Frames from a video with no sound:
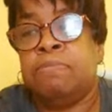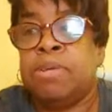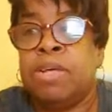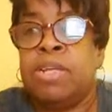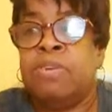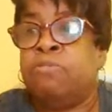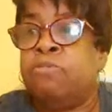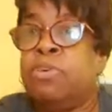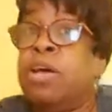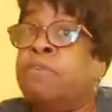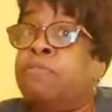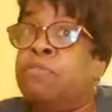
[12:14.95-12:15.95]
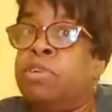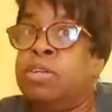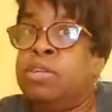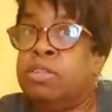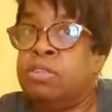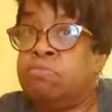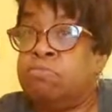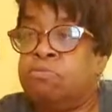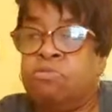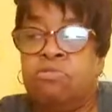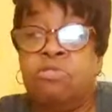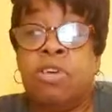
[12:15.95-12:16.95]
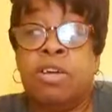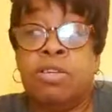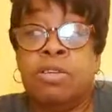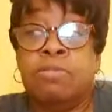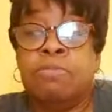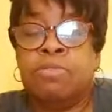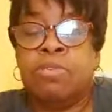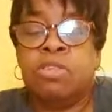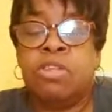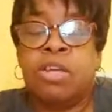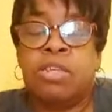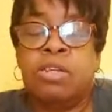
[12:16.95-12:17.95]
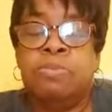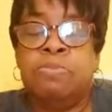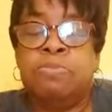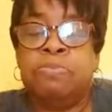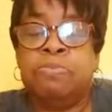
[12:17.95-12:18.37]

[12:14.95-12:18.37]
I never have really checked them.